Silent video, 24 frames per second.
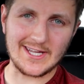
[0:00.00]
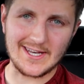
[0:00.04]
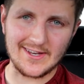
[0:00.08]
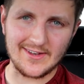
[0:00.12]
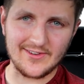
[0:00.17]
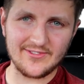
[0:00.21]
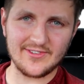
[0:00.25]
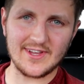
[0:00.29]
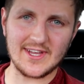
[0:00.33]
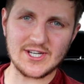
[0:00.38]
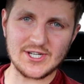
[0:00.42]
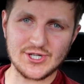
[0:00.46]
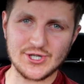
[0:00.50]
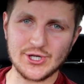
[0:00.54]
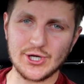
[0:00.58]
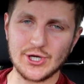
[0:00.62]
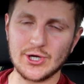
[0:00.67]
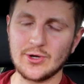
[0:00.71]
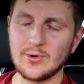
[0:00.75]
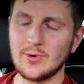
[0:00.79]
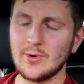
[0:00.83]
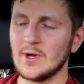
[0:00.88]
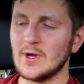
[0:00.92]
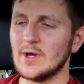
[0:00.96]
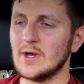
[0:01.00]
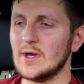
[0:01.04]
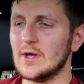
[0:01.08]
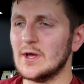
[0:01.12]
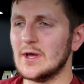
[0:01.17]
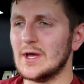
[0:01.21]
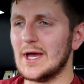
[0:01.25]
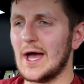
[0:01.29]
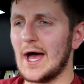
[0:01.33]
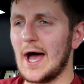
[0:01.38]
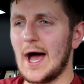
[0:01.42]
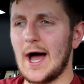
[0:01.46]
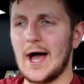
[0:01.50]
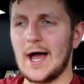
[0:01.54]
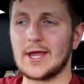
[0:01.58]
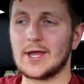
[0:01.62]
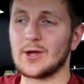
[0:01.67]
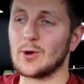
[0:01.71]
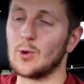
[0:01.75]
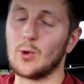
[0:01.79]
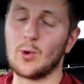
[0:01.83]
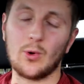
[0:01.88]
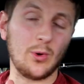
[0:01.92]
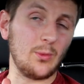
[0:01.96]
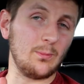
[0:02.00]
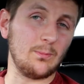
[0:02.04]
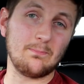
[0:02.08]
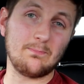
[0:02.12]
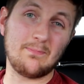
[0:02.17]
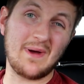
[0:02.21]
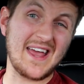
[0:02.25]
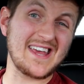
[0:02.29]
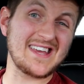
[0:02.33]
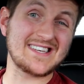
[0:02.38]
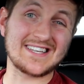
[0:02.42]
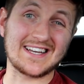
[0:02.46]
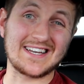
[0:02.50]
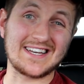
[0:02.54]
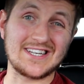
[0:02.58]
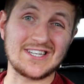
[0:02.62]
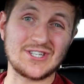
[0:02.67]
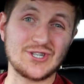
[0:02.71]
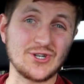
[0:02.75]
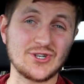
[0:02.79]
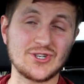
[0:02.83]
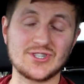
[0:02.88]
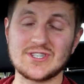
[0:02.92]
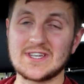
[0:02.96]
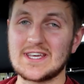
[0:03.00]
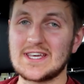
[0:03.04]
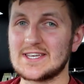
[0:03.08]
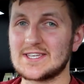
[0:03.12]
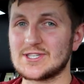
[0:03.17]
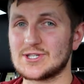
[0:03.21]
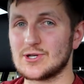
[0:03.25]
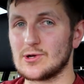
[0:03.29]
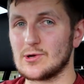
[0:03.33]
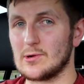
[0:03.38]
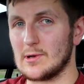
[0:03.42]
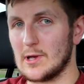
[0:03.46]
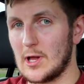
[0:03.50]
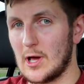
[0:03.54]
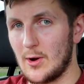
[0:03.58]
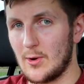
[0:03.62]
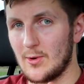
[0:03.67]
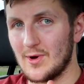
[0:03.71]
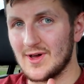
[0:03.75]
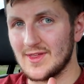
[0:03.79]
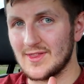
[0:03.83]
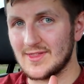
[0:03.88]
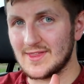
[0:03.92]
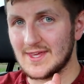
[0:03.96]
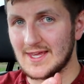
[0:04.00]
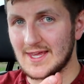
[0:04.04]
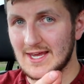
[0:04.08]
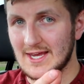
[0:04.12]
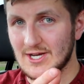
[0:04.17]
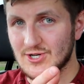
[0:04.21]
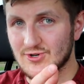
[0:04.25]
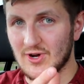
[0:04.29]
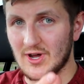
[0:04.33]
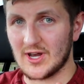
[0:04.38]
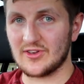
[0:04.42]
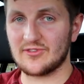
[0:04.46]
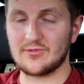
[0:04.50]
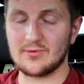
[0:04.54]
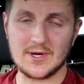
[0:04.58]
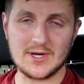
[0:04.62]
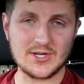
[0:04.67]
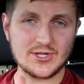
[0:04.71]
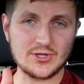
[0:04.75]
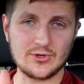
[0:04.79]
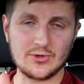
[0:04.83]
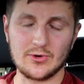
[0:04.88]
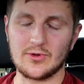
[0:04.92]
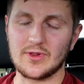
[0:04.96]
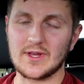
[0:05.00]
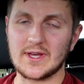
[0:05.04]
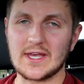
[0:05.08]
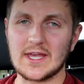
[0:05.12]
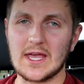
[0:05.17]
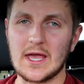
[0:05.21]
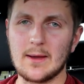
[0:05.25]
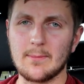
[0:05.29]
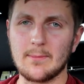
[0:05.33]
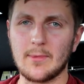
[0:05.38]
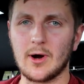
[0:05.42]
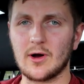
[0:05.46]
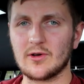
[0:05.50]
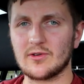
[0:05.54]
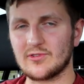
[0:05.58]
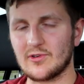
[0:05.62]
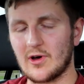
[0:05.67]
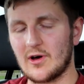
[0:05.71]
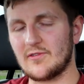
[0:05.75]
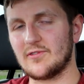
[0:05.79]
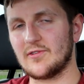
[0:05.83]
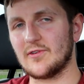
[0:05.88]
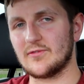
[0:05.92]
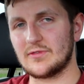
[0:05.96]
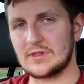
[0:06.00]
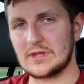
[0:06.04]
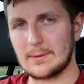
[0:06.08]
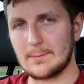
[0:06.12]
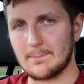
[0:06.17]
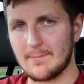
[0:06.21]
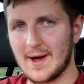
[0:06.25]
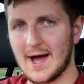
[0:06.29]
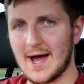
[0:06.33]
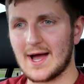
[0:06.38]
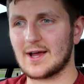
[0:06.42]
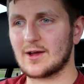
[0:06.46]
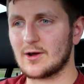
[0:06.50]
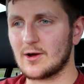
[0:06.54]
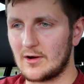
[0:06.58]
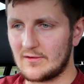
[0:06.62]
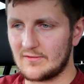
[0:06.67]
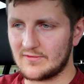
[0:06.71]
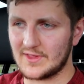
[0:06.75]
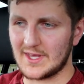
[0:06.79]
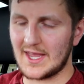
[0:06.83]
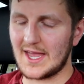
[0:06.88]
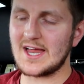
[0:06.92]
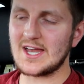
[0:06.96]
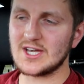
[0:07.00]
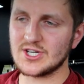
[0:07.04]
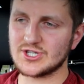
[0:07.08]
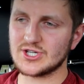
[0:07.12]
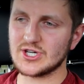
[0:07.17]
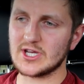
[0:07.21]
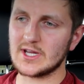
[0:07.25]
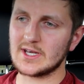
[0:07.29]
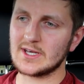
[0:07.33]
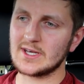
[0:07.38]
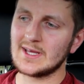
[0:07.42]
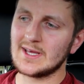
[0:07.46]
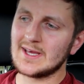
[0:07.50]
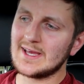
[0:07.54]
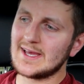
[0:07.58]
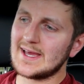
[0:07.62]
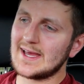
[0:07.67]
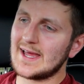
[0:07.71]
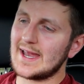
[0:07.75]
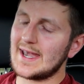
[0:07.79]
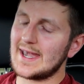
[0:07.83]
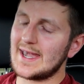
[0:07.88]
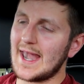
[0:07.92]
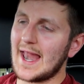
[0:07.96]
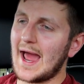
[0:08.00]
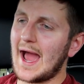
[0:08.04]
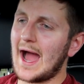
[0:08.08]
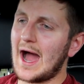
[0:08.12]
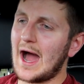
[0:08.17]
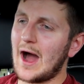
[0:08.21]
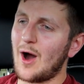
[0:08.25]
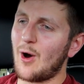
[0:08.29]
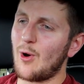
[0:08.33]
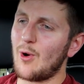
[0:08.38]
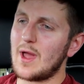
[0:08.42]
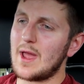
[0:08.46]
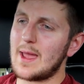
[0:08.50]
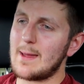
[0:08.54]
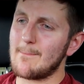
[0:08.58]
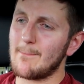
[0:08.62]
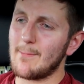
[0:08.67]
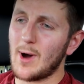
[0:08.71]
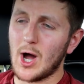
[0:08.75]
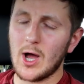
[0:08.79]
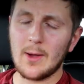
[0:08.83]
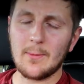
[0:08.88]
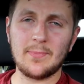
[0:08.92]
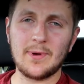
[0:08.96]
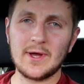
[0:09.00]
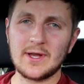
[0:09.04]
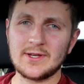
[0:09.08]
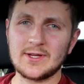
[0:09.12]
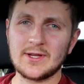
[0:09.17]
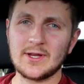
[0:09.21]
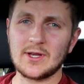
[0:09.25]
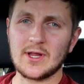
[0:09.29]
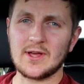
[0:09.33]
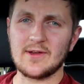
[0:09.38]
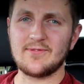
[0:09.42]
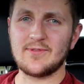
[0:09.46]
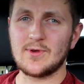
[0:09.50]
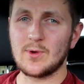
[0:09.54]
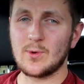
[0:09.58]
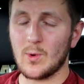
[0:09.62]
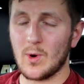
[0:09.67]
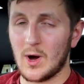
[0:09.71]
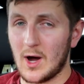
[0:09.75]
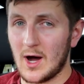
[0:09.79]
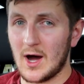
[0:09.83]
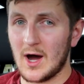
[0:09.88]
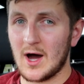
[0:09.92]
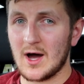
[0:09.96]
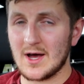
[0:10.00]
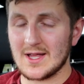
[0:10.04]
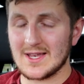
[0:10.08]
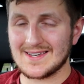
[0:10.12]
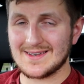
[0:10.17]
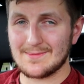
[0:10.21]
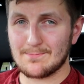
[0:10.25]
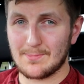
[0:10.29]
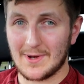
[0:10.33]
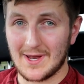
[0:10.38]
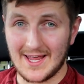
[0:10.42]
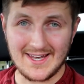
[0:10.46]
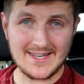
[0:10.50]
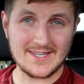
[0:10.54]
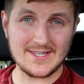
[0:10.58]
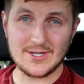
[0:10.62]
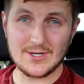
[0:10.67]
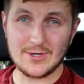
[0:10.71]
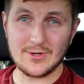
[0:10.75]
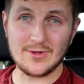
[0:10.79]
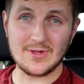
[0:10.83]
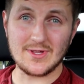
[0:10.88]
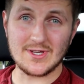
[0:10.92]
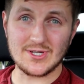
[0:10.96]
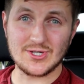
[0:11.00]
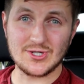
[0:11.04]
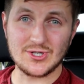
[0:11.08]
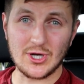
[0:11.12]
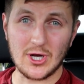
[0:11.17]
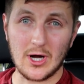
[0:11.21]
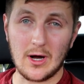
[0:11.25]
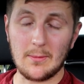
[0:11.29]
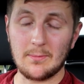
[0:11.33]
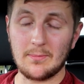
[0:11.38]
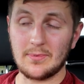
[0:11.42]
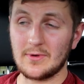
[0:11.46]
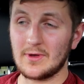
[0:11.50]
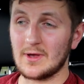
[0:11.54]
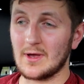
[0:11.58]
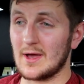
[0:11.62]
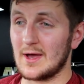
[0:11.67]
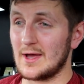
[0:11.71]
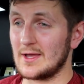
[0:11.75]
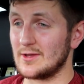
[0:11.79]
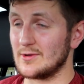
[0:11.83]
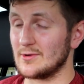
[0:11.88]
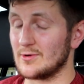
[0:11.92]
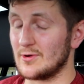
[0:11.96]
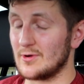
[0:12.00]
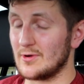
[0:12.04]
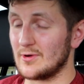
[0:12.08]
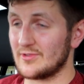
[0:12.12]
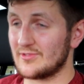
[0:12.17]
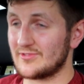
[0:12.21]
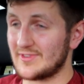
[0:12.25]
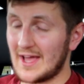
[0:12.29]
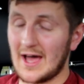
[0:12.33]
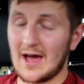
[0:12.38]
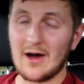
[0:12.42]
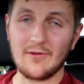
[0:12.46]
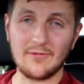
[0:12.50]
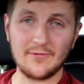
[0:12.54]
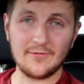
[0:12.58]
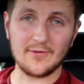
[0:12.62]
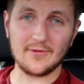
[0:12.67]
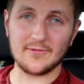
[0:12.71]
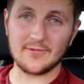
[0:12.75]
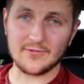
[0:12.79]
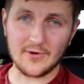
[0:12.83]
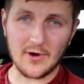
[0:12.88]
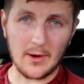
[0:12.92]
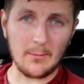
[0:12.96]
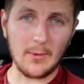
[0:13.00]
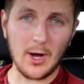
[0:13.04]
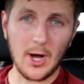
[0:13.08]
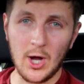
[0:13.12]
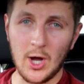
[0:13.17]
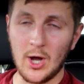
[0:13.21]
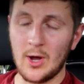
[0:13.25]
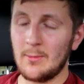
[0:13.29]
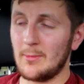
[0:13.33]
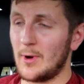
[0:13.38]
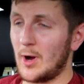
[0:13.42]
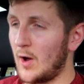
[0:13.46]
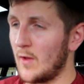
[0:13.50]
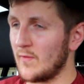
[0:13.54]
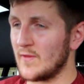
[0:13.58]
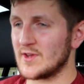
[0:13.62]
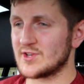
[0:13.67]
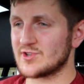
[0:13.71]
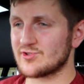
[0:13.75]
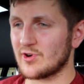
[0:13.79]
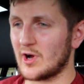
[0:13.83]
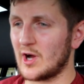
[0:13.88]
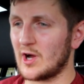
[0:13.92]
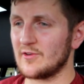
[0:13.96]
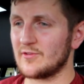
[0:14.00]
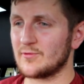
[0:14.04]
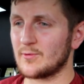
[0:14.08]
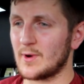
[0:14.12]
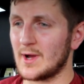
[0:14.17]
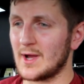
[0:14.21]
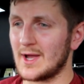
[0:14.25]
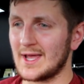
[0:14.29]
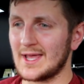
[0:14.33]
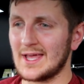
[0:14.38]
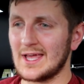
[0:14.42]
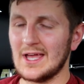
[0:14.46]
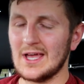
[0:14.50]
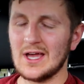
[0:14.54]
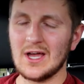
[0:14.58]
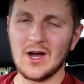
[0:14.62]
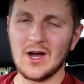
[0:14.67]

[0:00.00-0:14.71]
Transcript: in situ, uh, you'll basically just need to lower the transmission or the gearbox off of the back of the engine. Now in my opinion, if you are planning to do this job uh, yourself from home on the driveway,